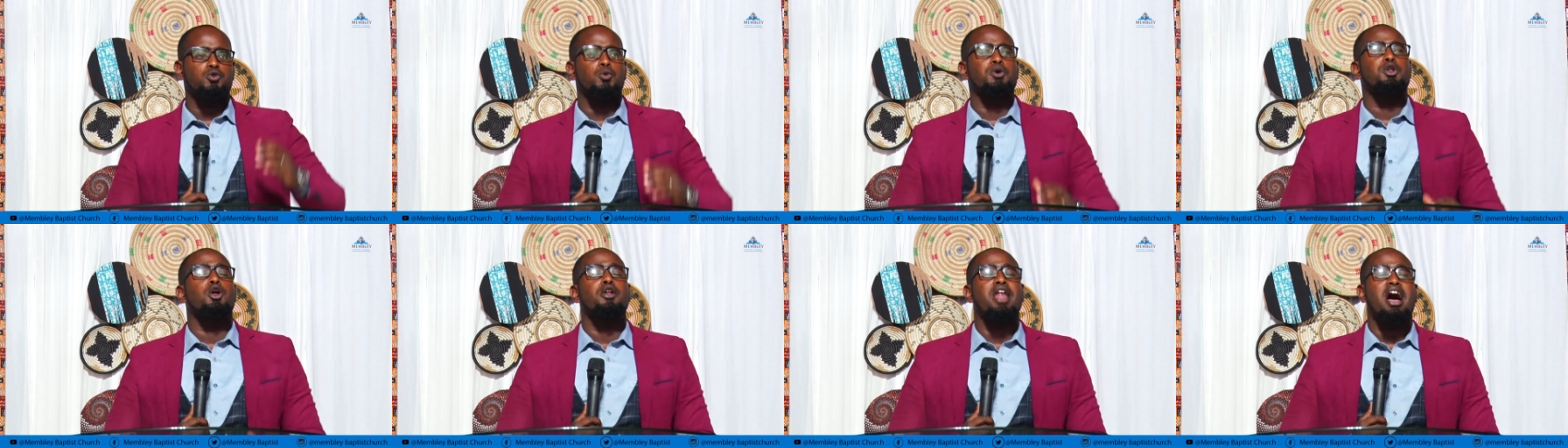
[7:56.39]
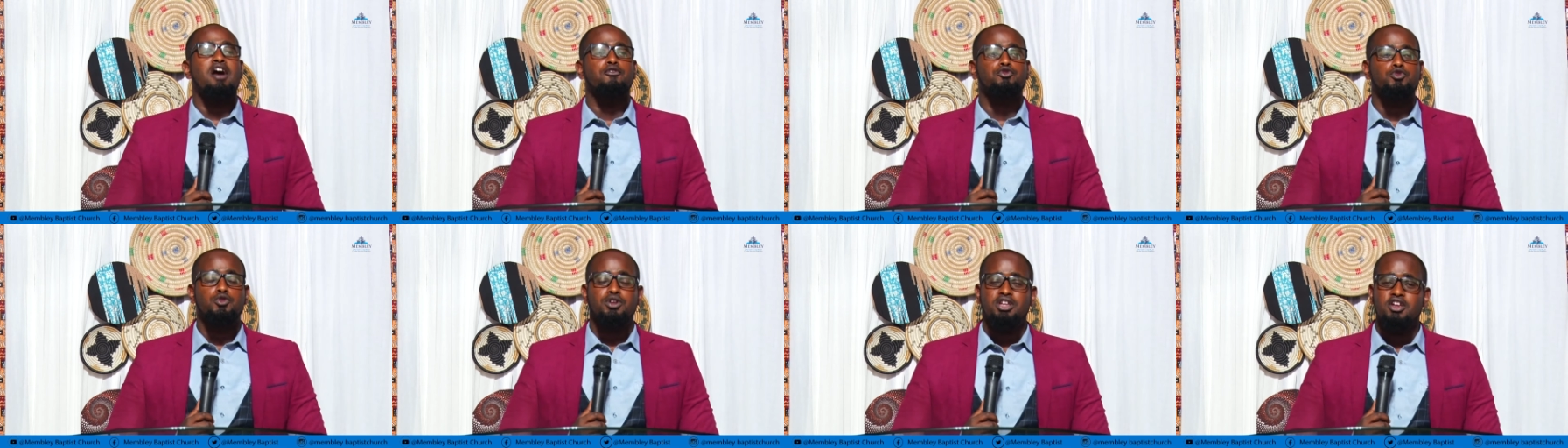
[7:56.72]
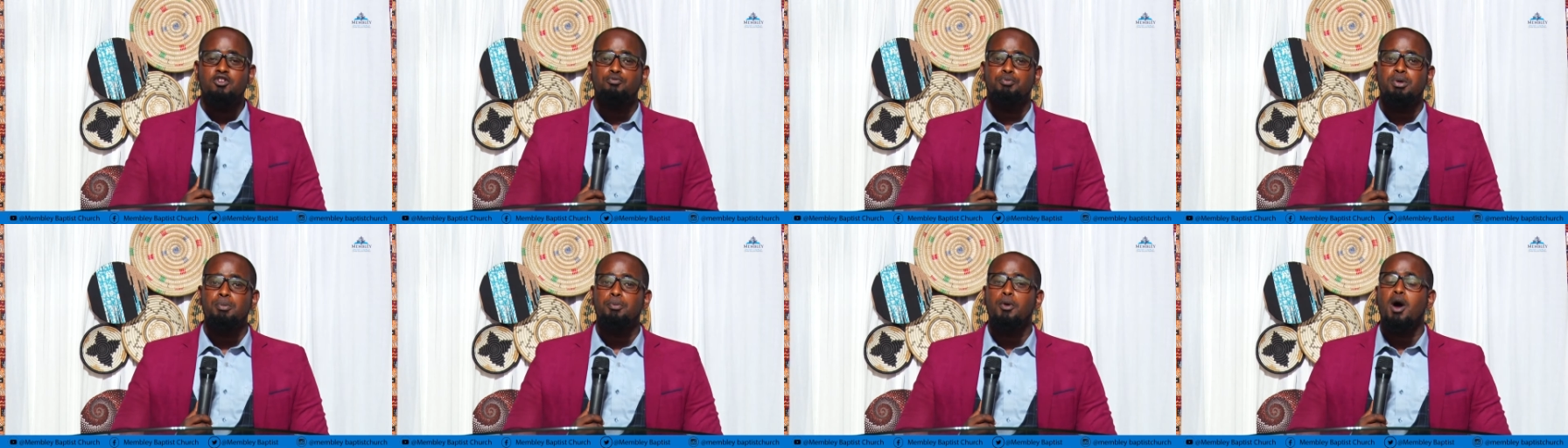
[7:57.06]
we don't have to
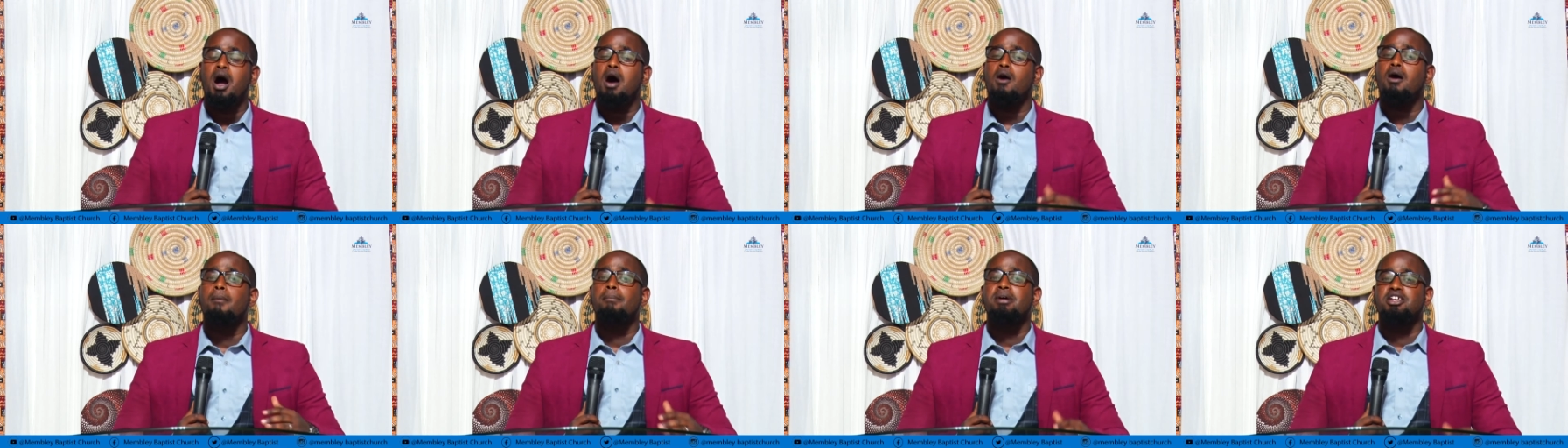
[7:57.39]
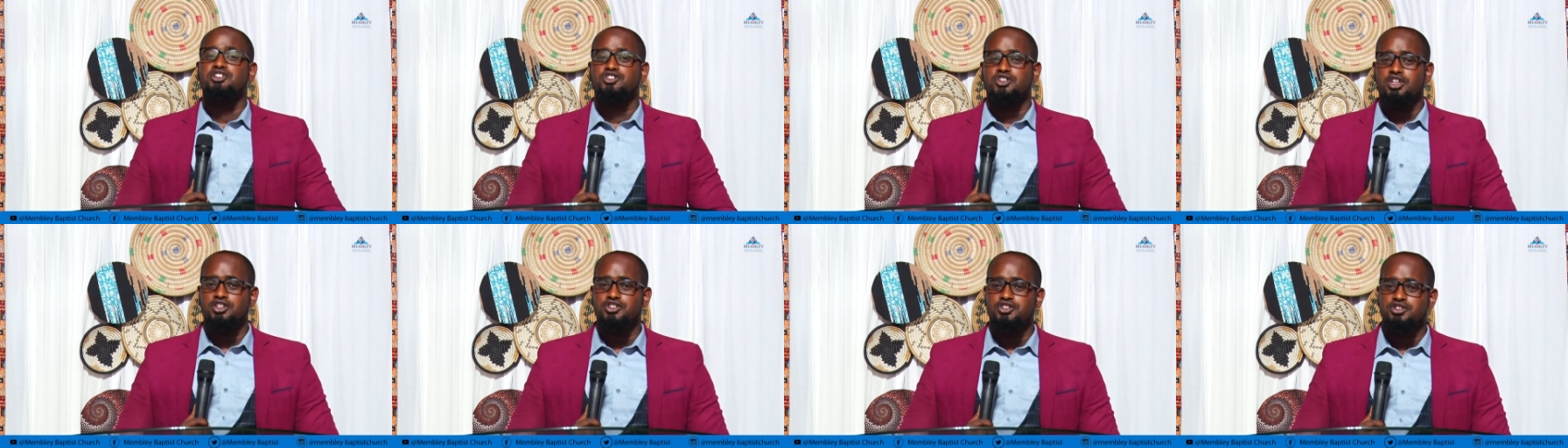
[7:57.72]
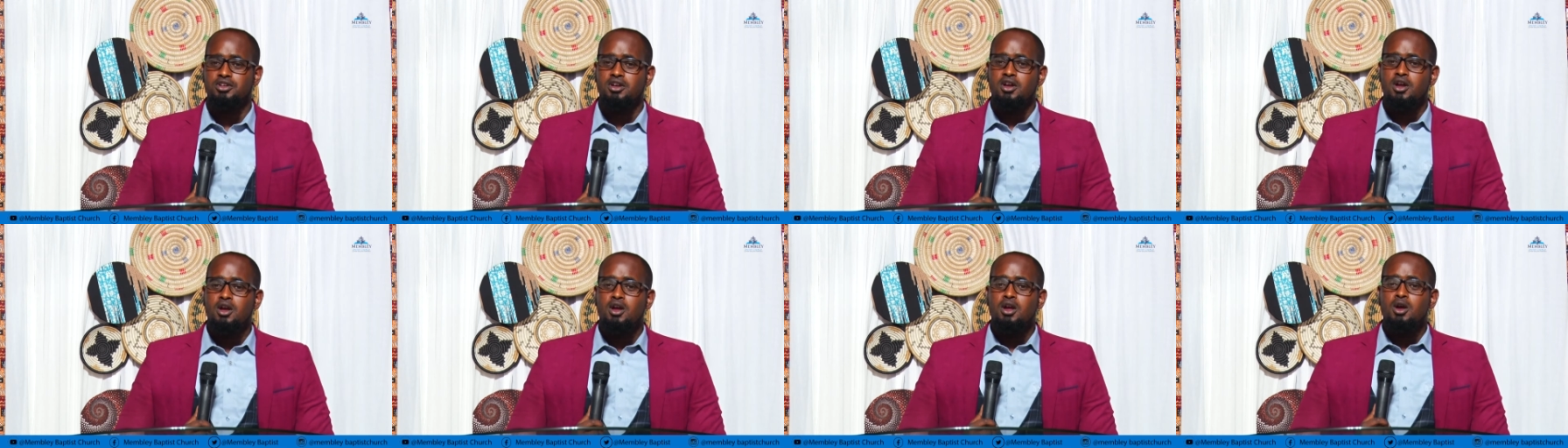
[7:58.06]
give people our message.
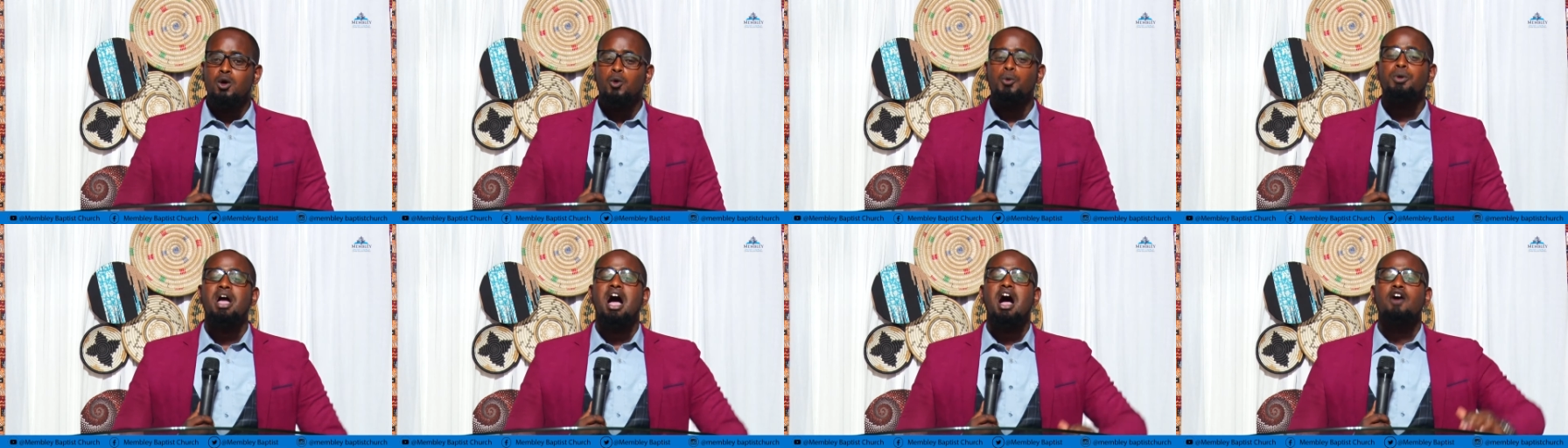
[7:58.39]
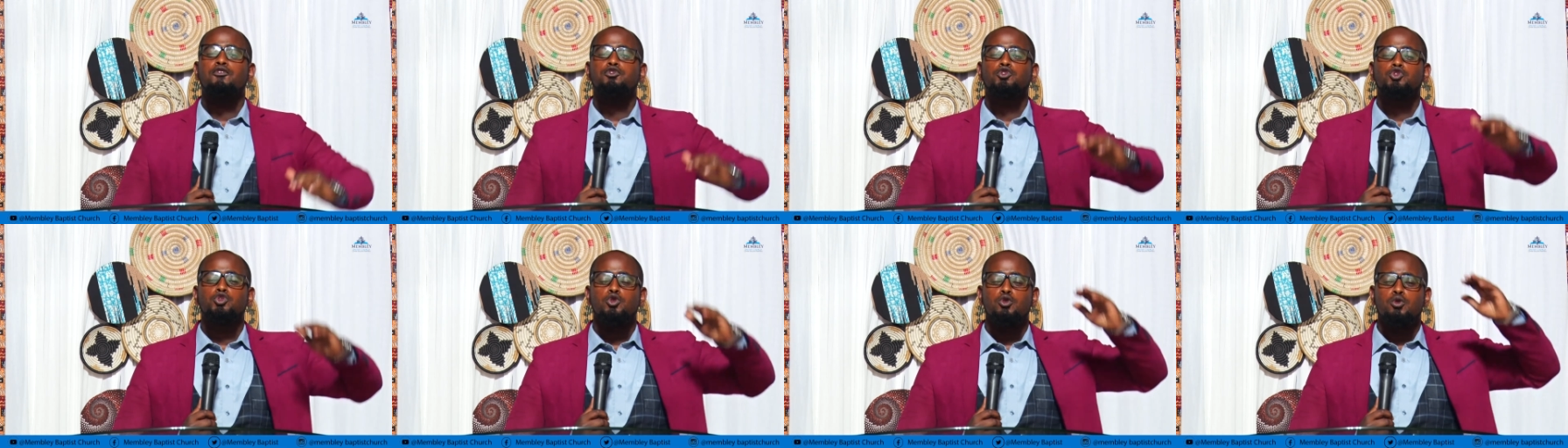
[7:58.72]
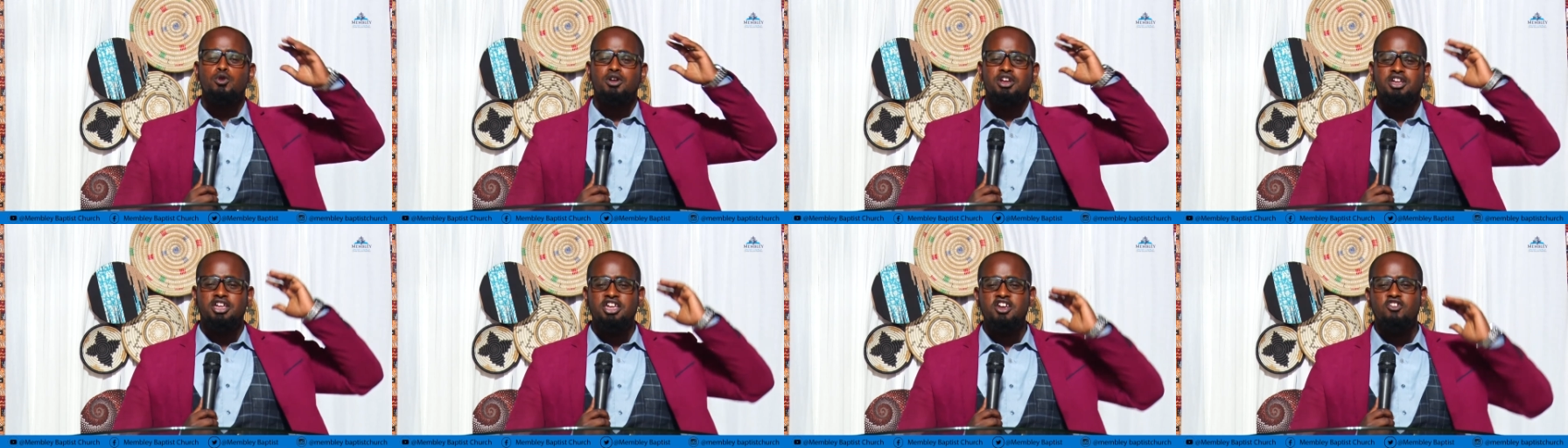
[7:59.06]
We have to
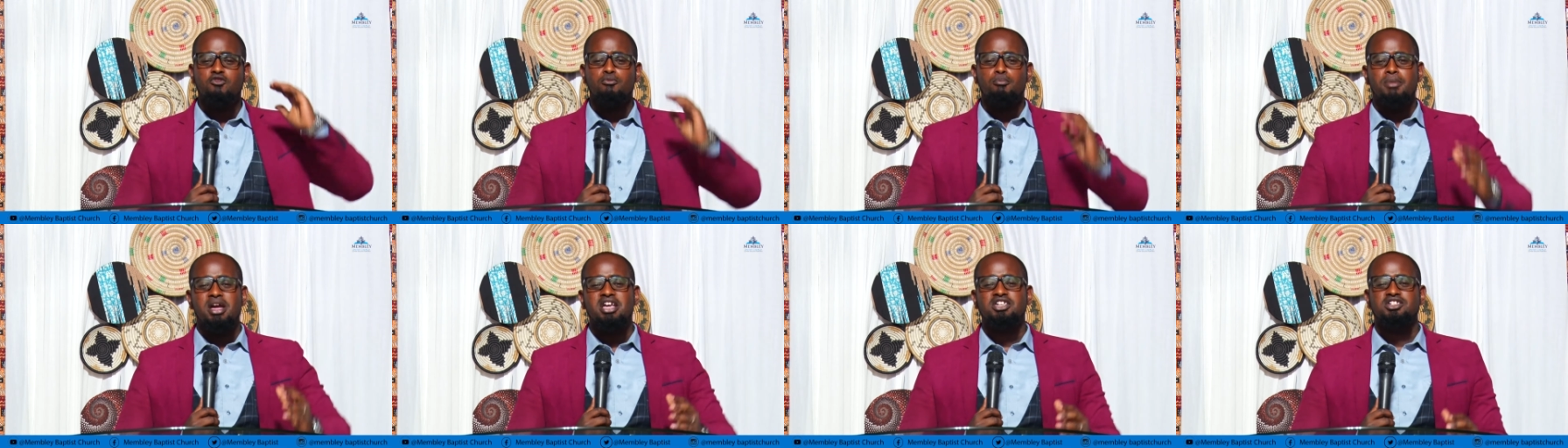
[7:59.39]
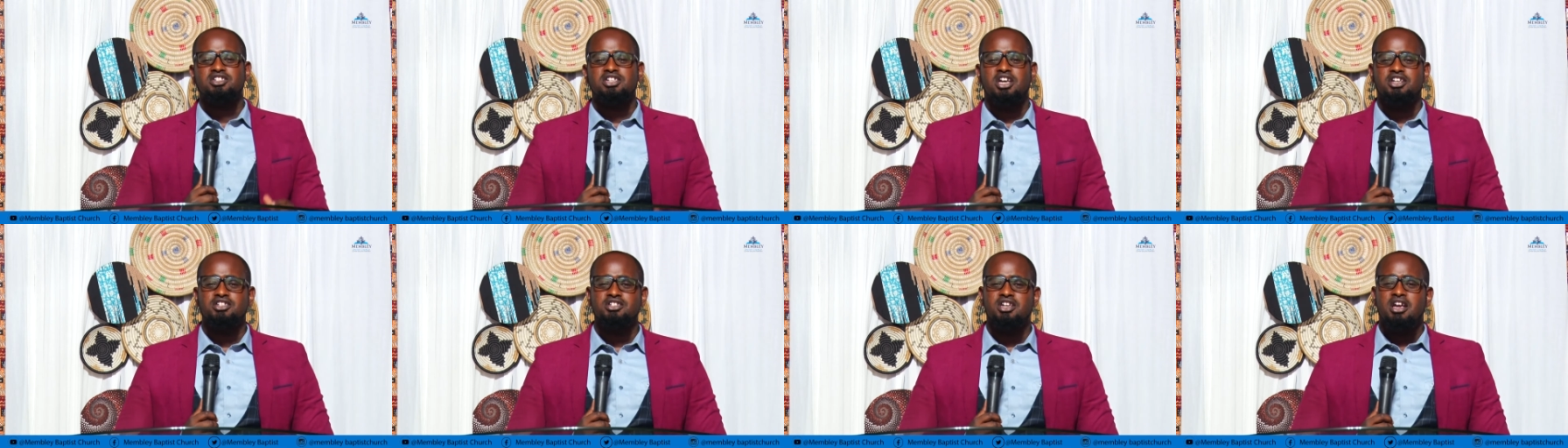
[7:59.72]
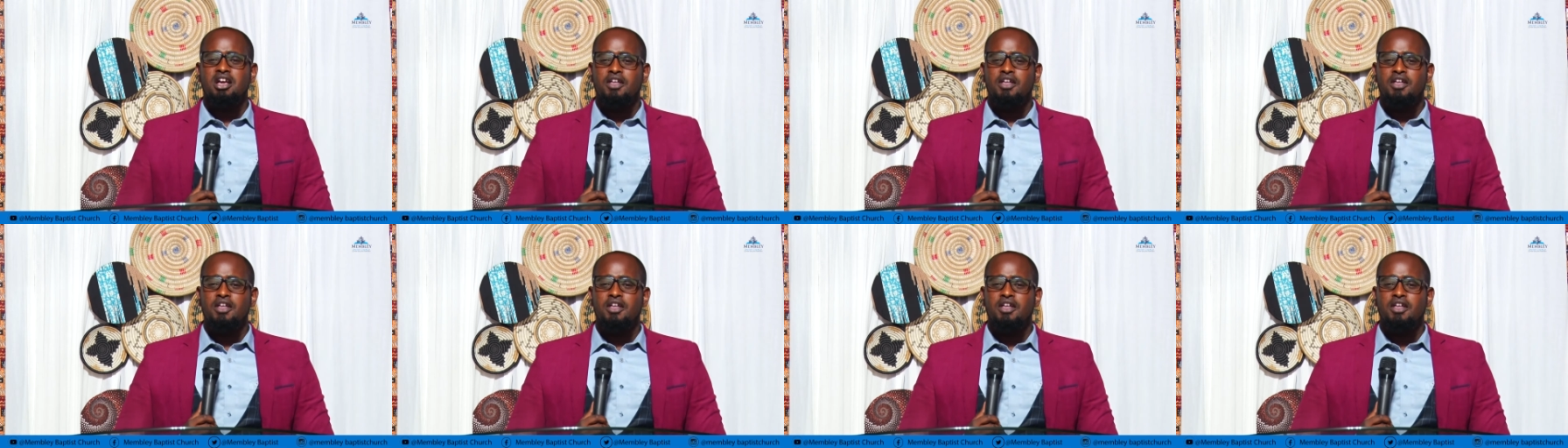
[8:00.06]
give message